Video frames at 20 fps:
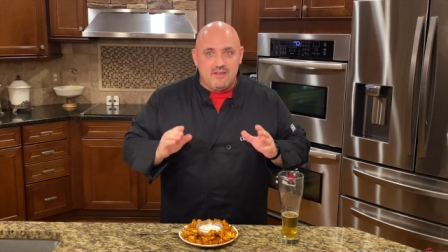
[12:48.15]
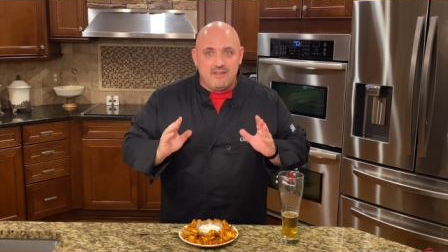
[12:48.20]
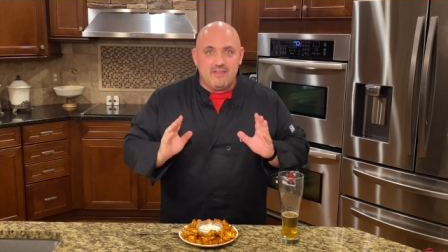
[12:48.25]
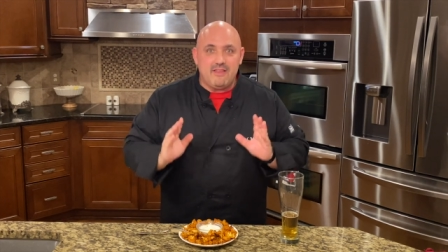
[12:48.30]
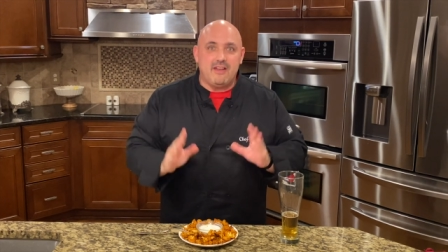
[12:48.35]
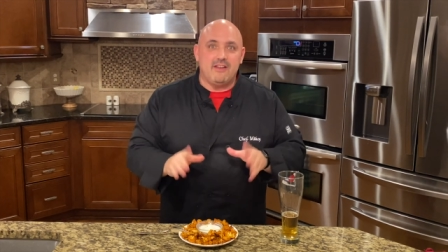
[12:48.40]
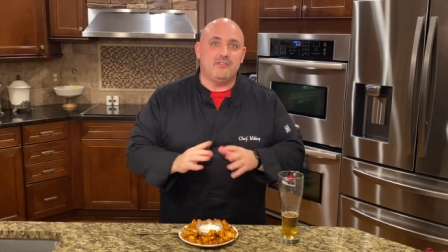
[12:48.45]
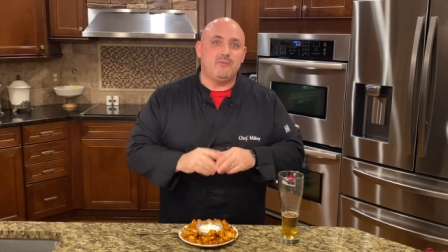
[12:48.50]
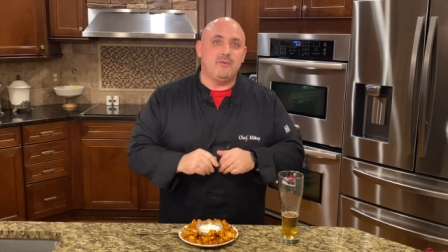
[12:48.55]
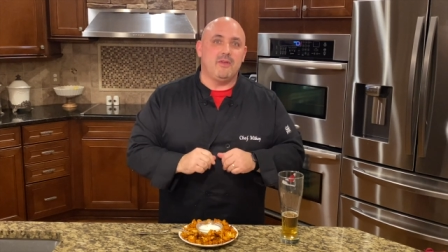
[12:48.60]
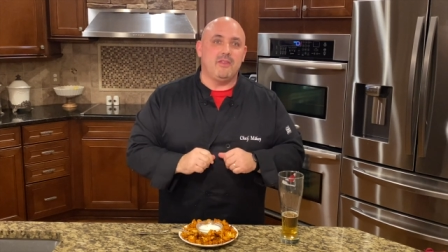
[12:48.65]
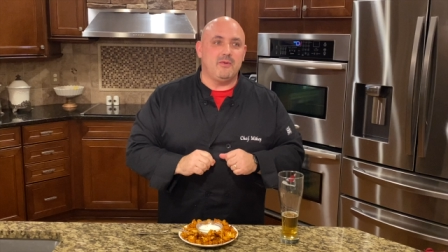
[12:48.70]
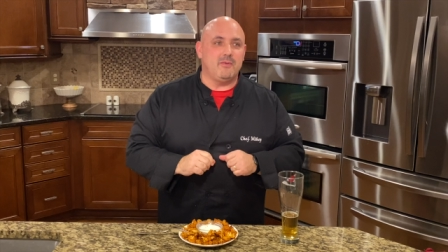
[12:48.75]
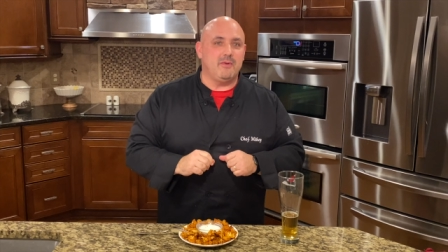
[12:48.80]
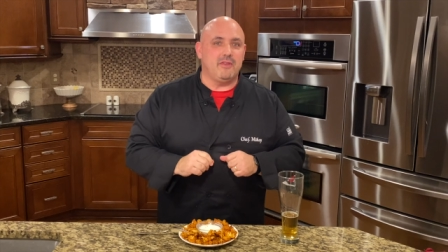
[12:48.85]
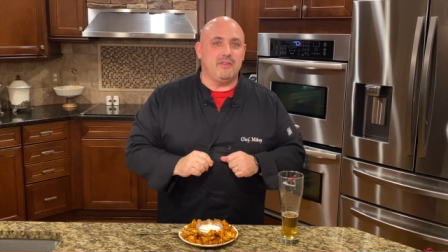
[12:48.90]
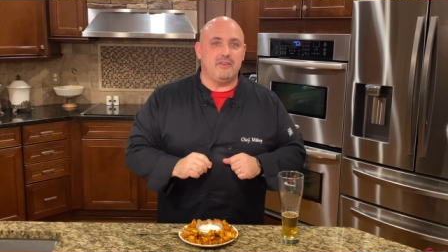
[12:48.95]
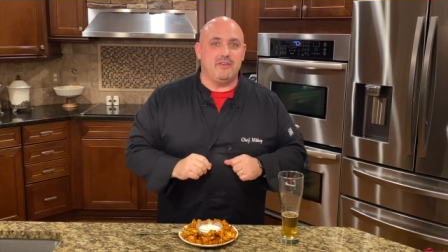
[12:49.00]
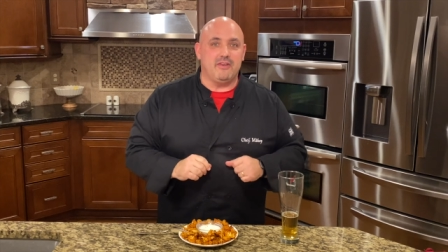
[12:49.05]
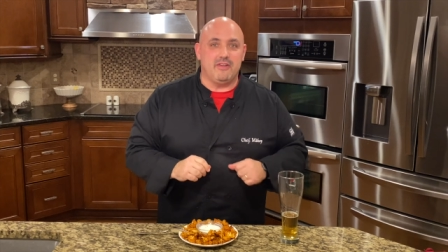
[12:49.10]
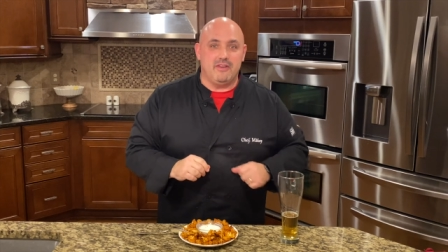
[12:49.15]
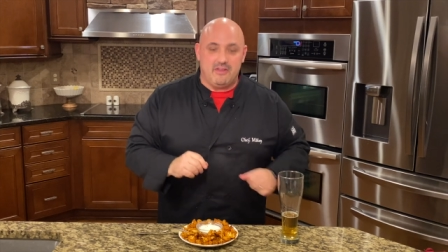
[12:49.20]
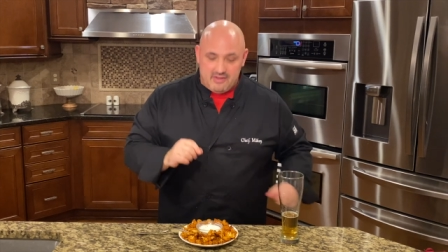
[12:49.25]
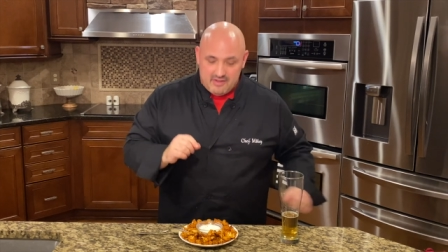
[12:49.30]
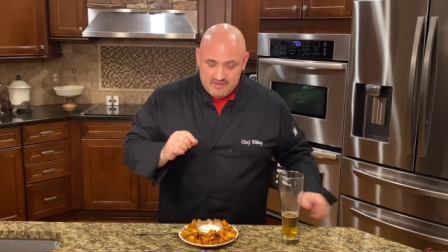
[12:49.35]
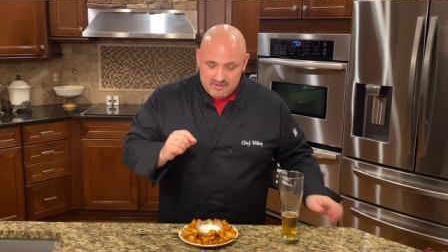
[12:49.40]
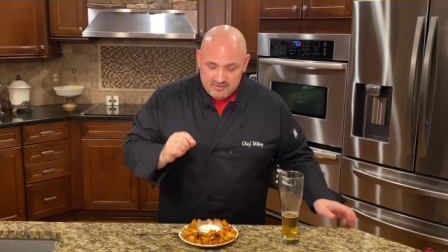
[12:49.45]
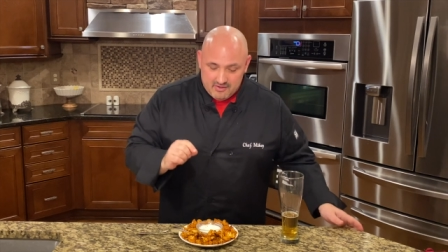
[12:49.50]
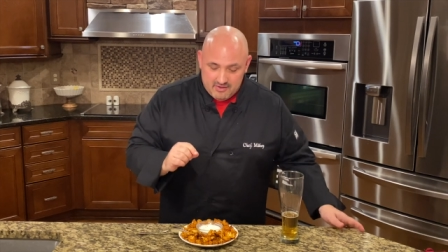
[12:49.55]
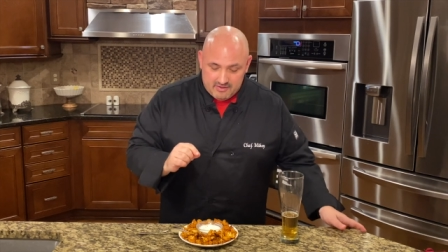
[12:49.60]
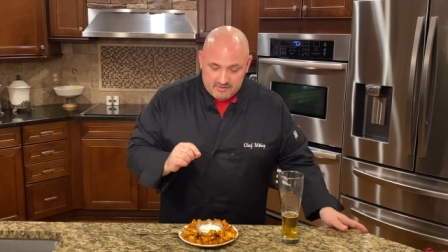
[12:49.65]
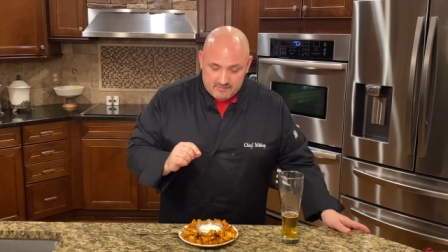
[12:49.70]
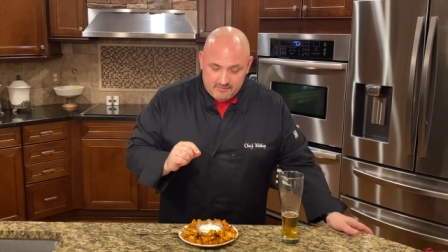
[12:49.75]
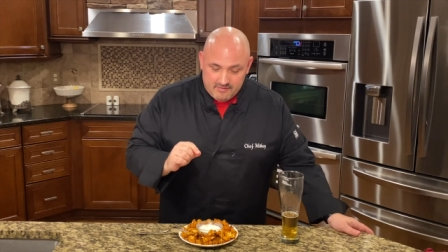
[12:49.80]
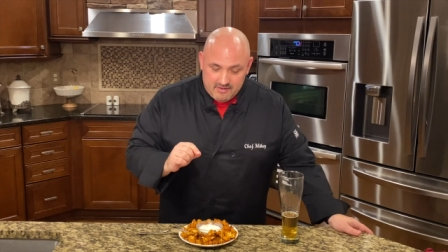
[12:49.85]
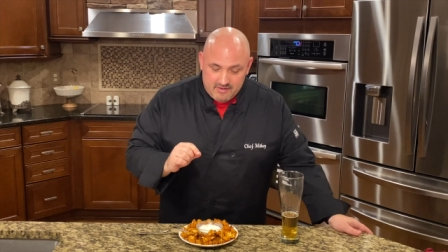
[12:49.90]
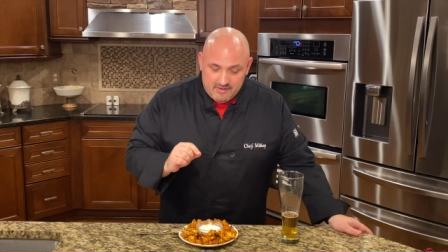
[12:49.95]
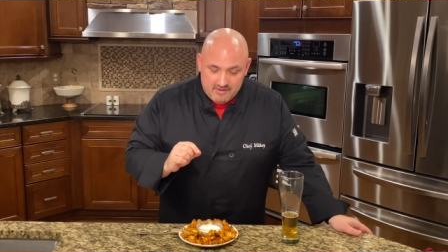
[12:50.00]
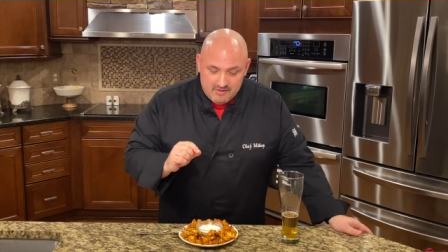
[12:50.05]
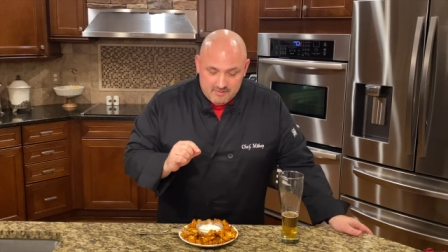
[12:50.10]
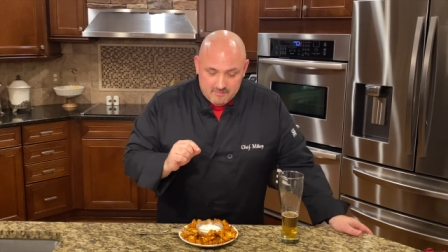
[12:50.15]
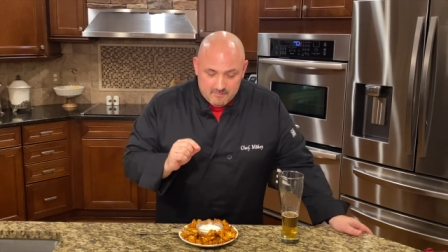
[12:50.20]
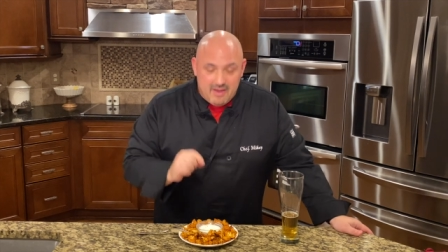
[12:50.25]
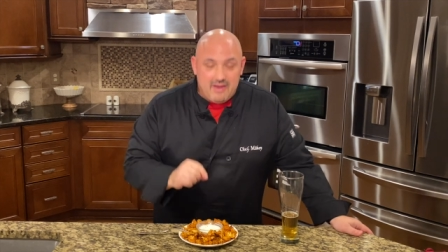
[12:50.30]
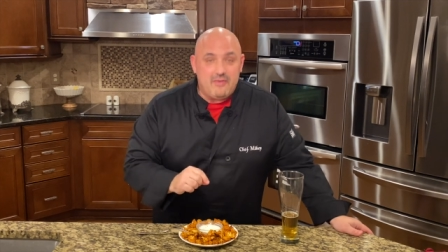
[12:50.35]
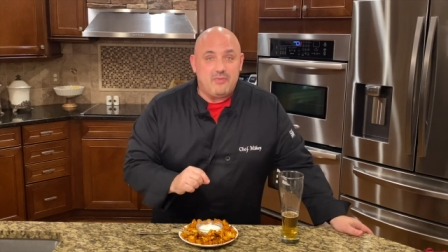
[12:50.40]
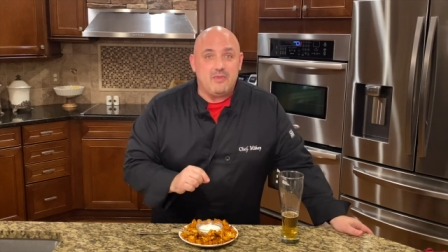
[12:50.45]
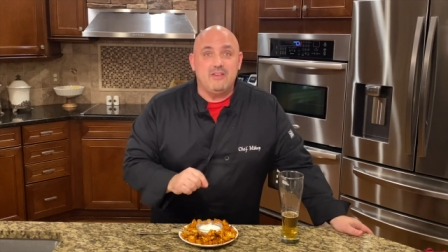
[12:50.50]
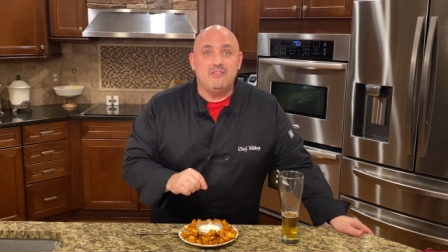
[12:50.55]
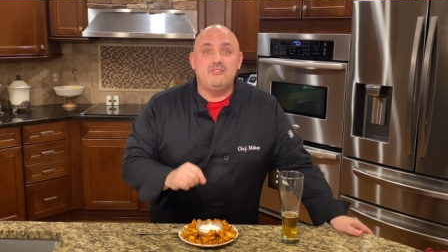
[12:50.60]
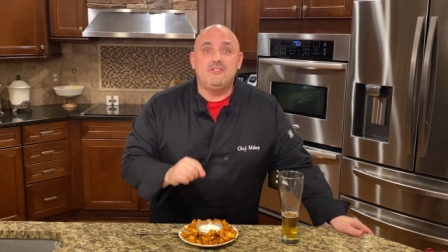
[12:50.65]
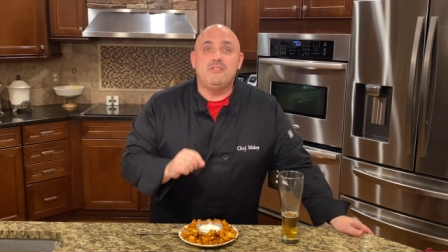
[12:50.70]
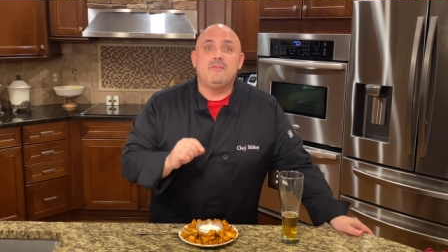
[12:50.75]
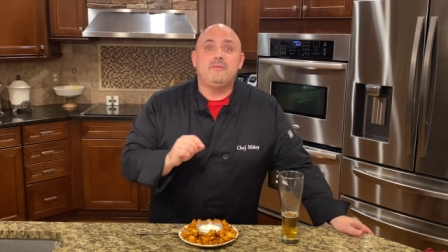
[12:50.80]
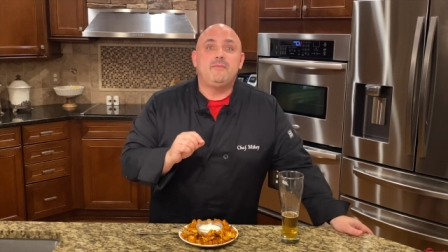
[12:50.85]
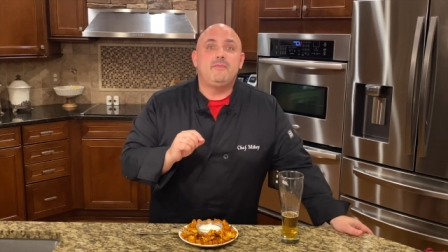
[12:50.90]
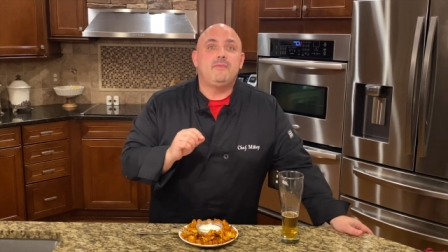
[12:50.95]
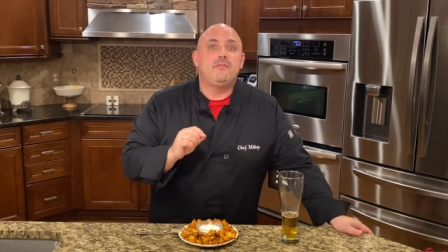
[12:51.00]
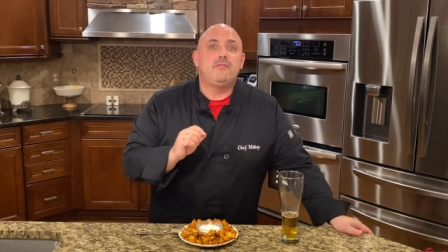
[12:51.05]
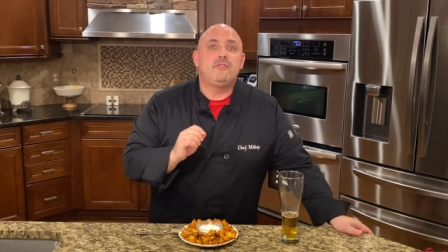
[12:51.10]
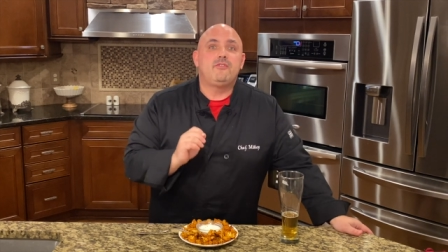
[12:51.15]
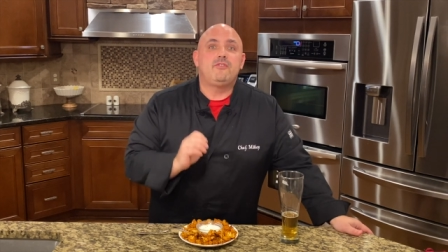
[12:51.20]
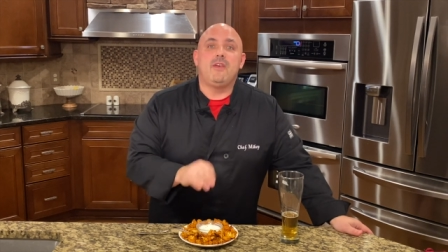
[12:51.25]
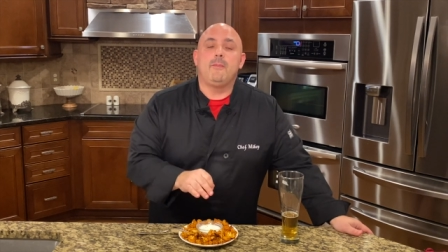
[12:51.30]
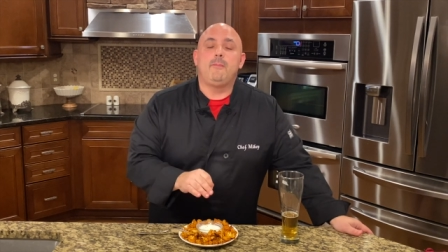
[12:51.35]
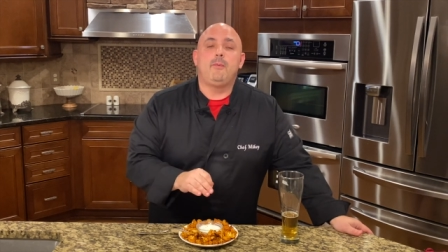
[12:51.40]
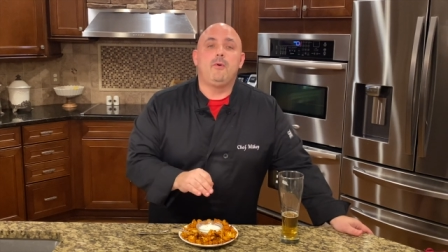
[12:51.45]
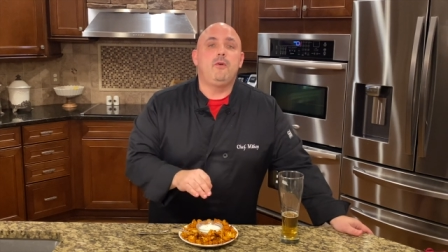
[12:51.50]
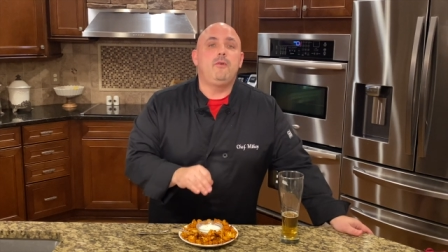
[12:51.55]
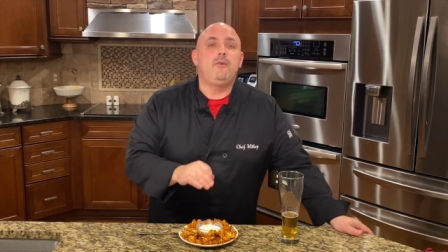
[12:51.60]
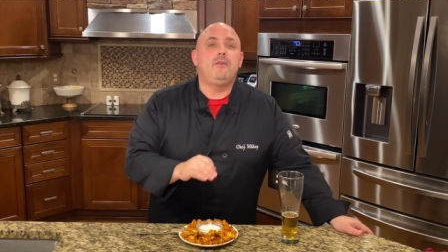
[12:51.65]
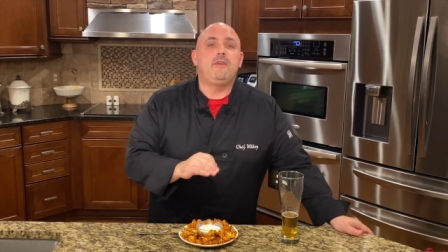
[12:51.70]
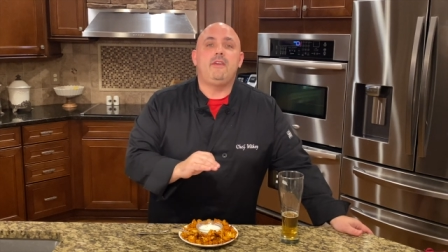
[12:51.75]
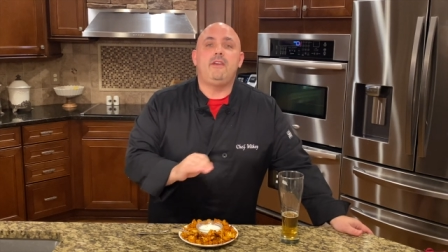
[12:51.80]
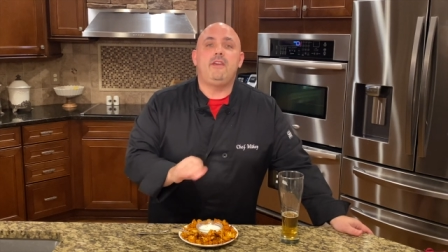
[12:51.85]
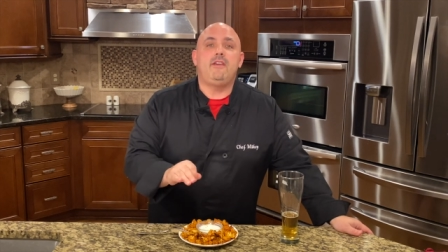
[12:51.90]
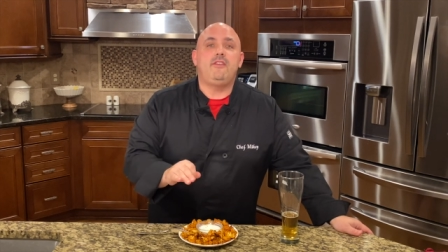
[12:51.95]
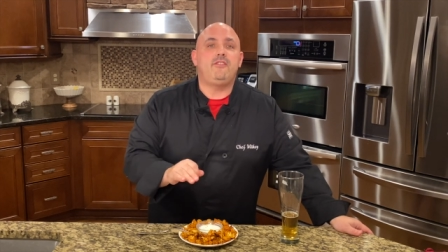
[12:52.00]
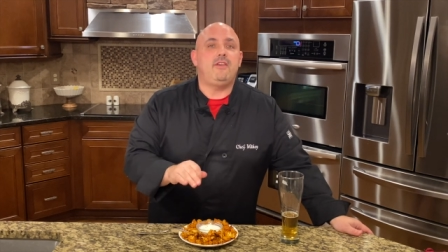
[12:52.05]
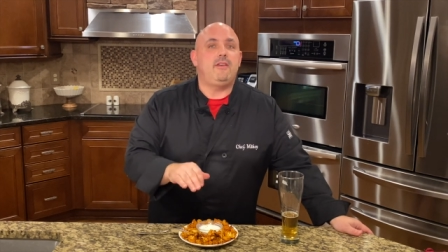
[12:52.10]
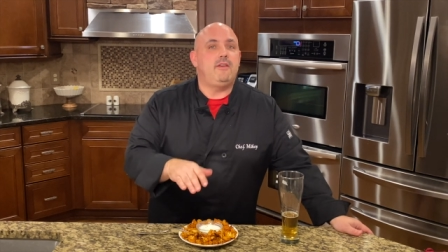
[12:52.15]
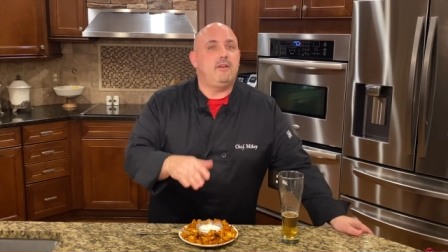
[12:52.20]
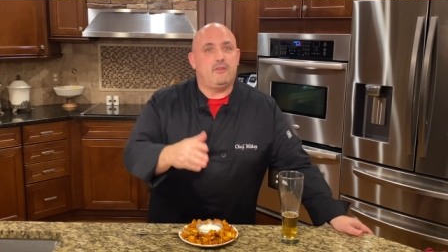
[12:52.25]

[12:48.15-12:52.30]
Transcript: That is really, really good. Look, make this simple, easy.